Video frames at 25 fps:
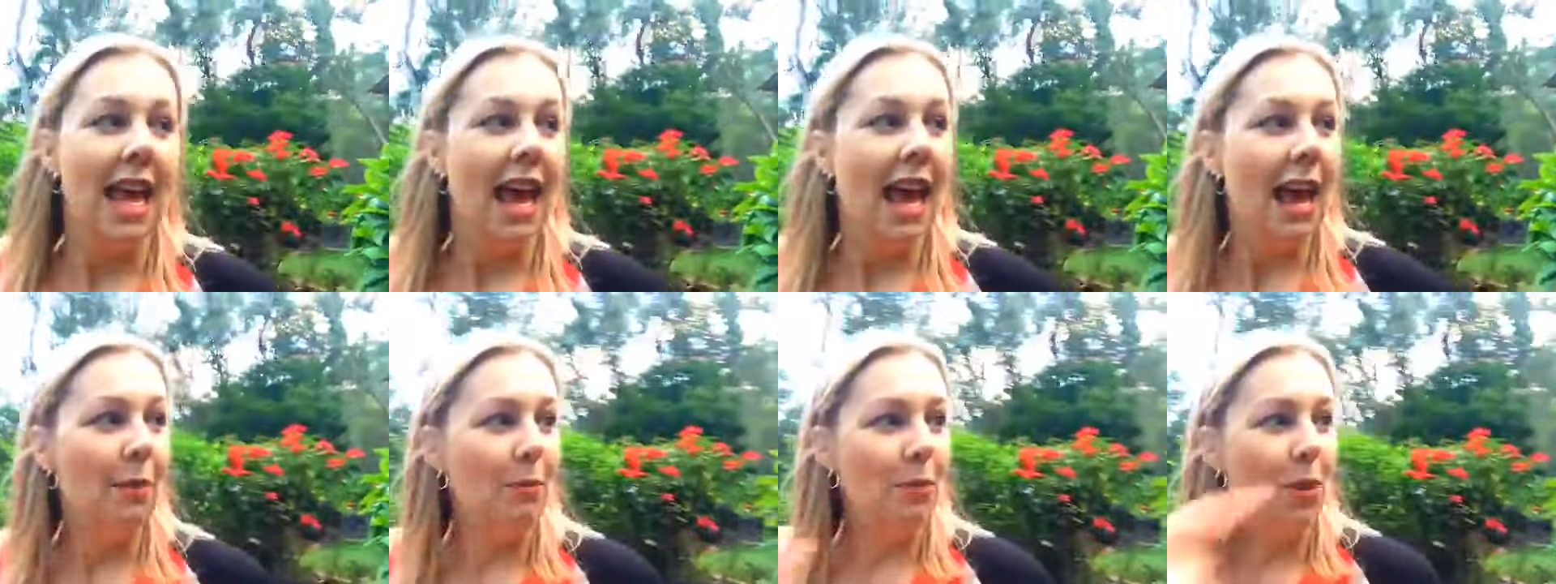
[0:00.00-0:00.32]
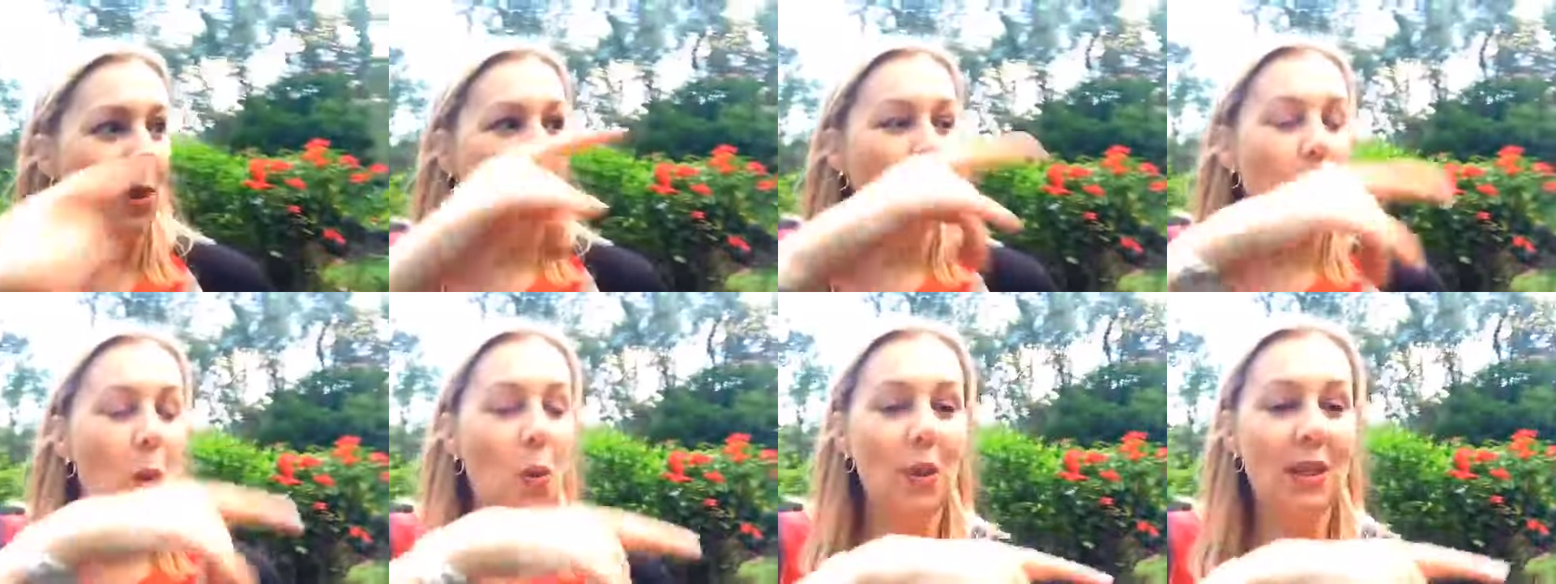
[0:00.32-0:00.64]
and
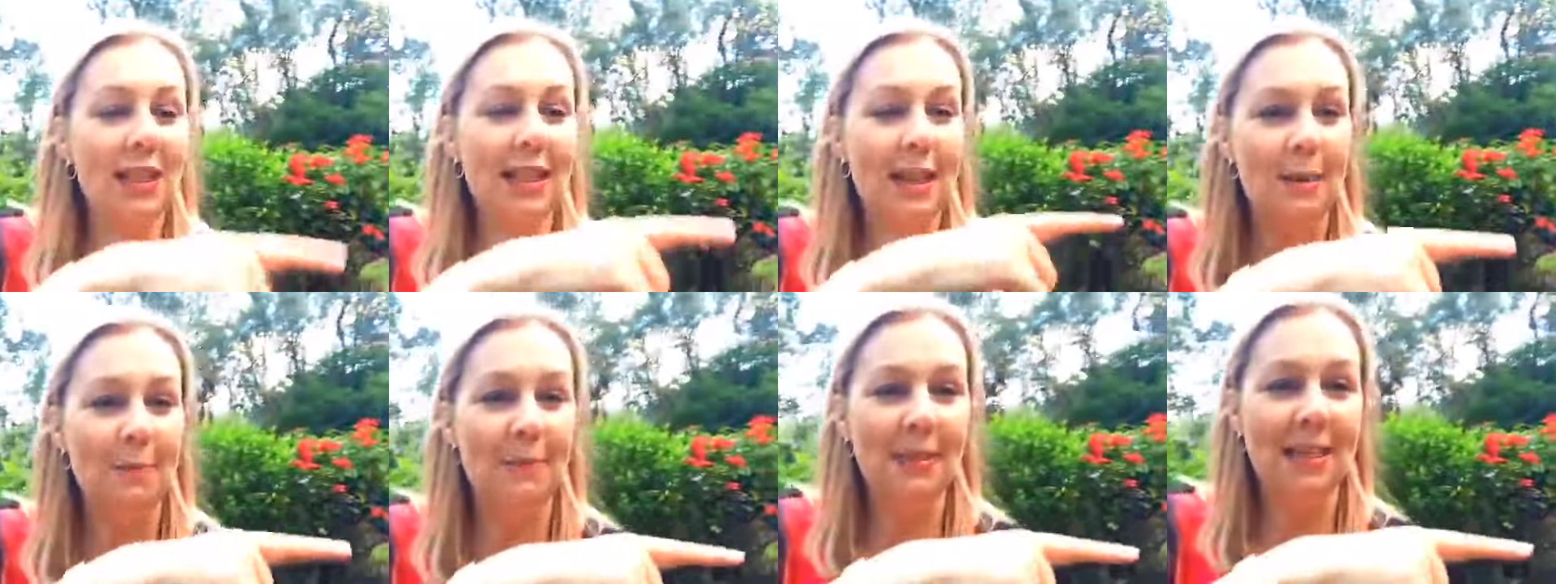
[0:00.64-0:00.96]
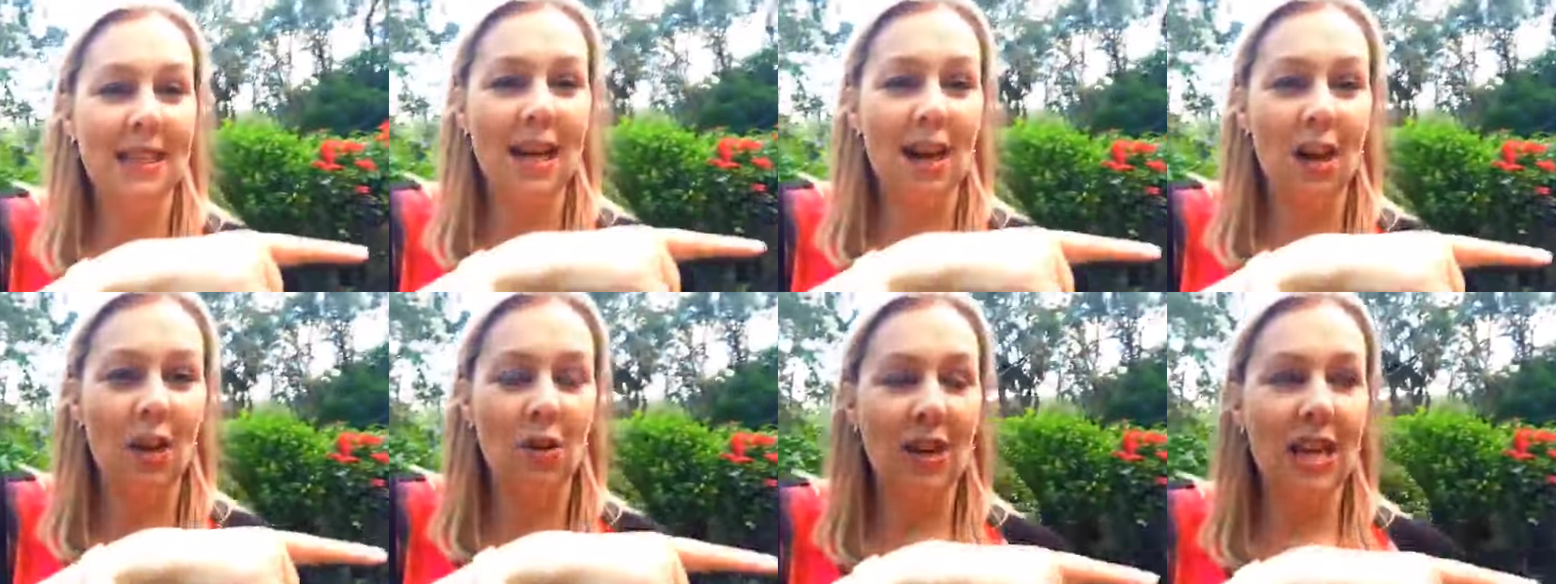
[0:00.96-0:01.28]
because I'm
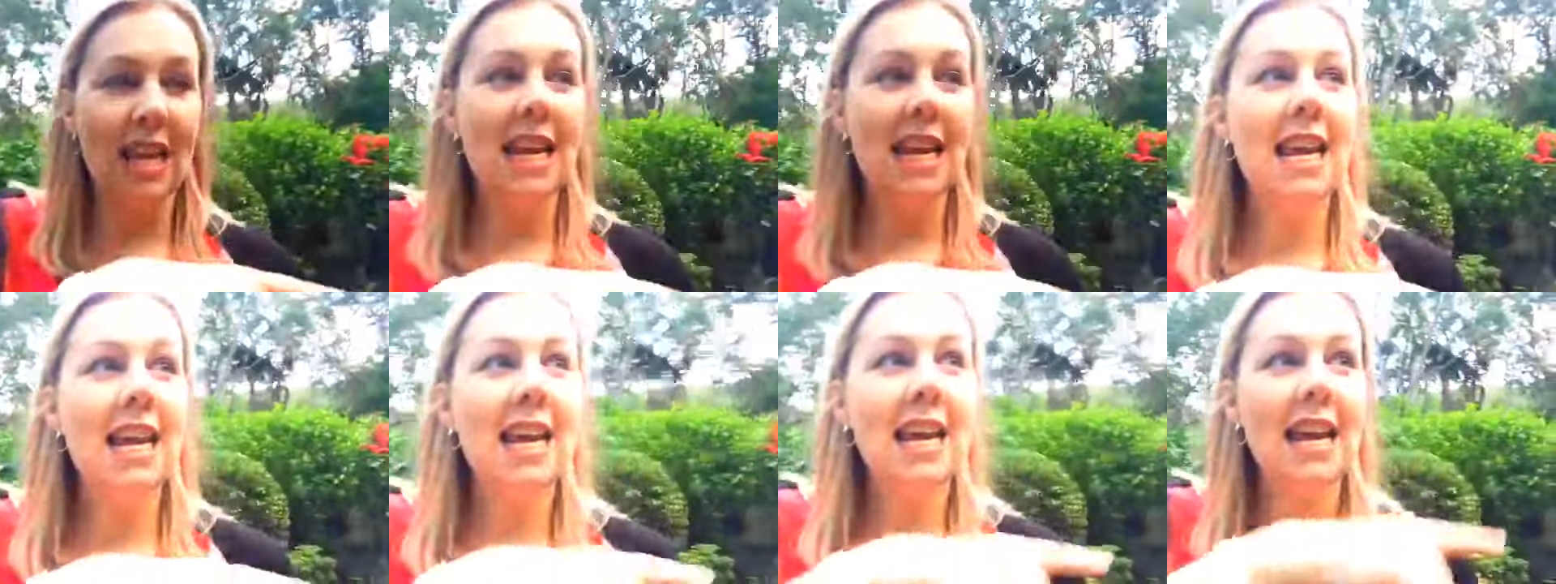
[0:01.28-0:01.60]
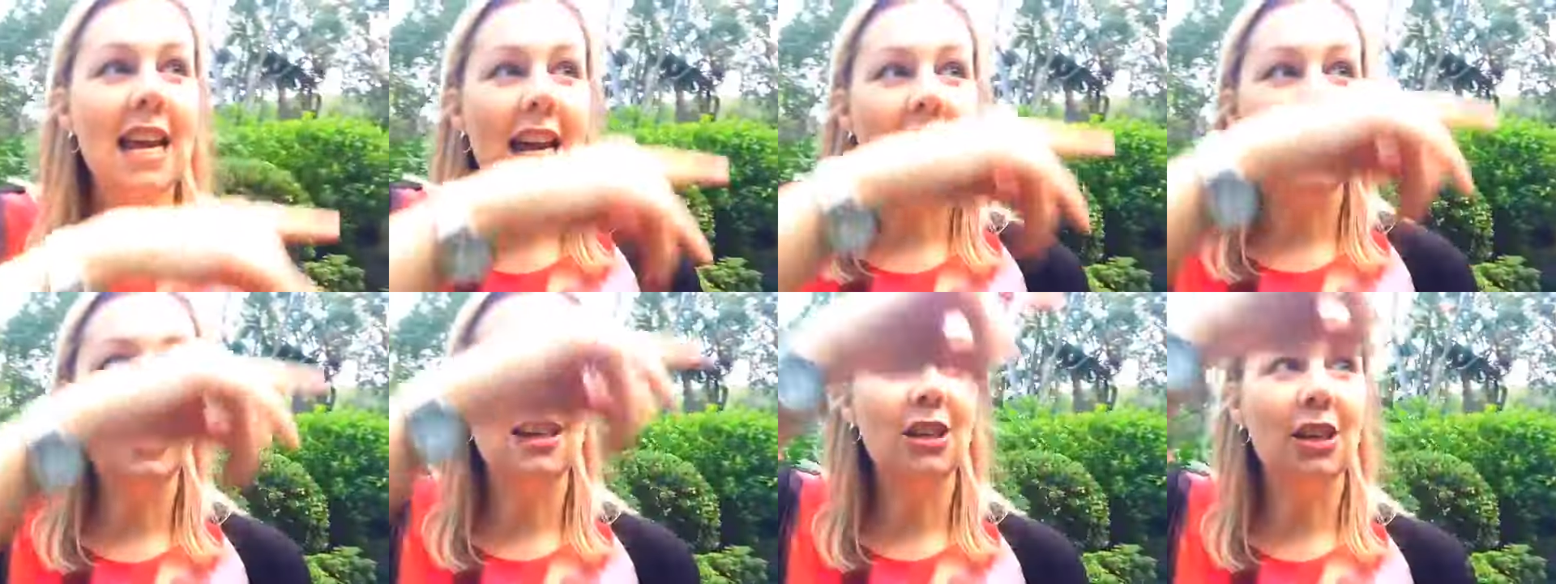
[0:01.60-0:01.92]
down
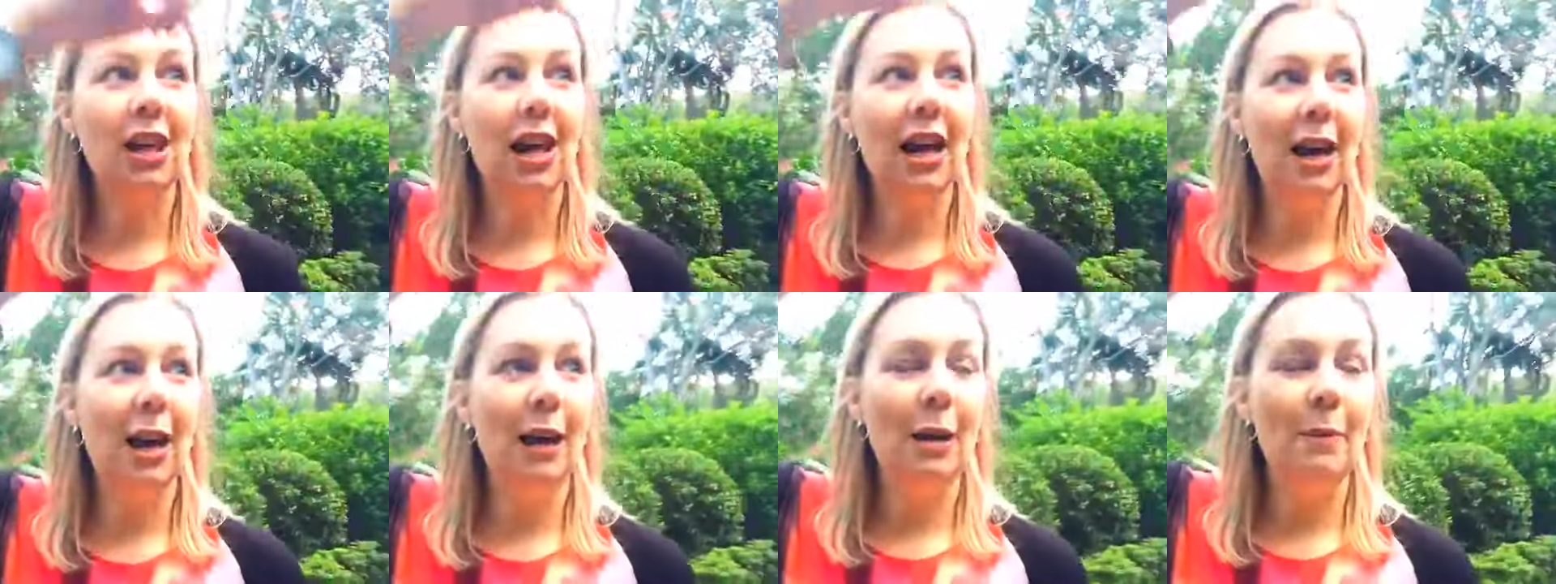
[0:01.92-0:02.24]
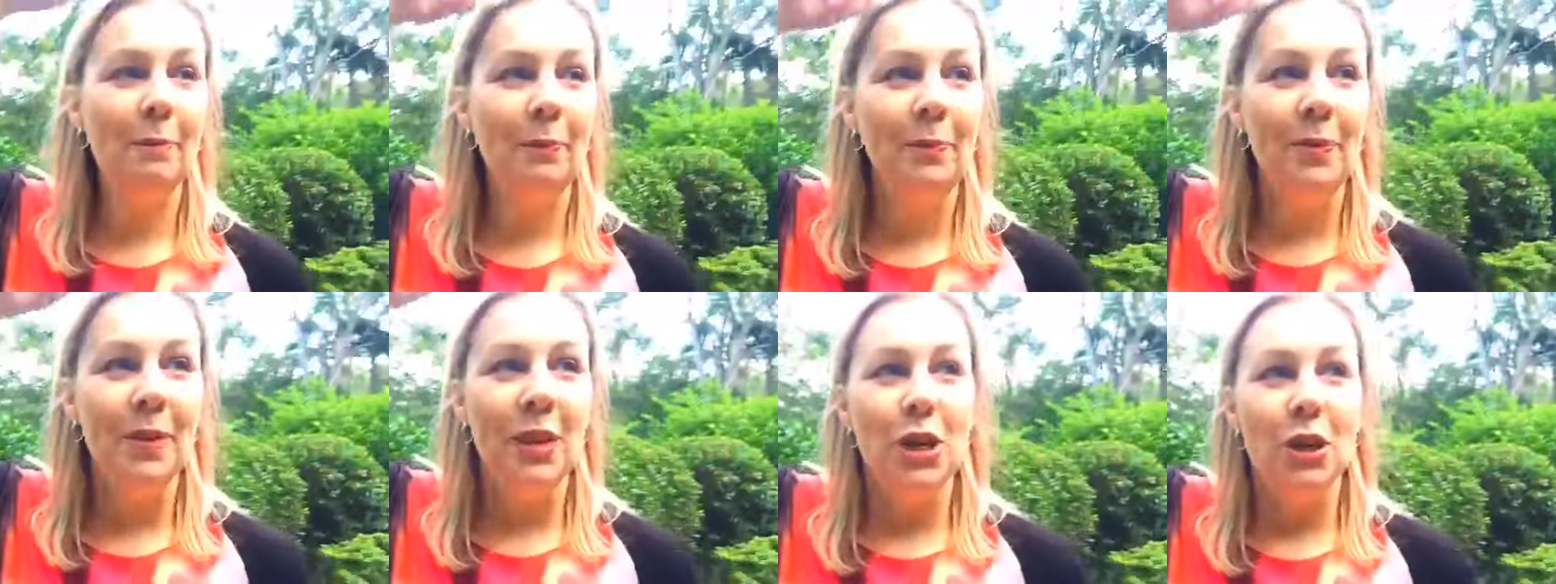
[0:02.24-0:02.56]
here,
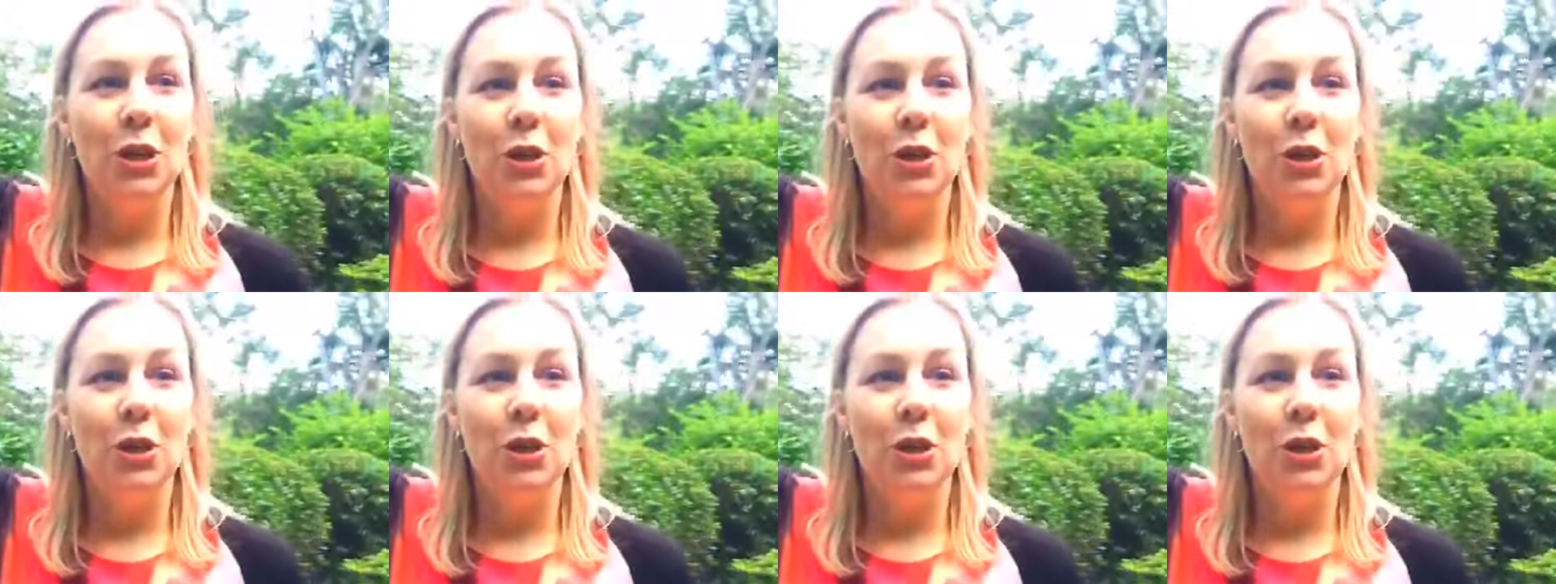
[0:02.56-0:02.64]
um,